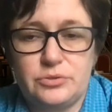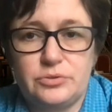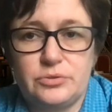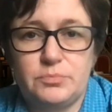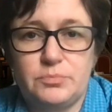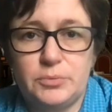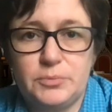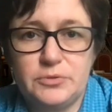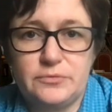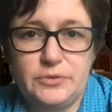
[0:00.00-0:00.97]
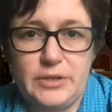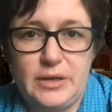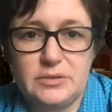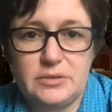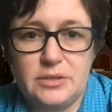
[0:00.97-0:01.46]
So the purpose for that
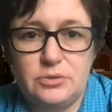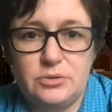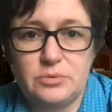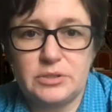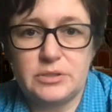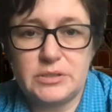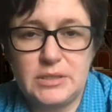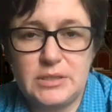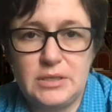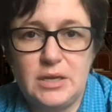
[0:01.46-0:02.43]
is that you can see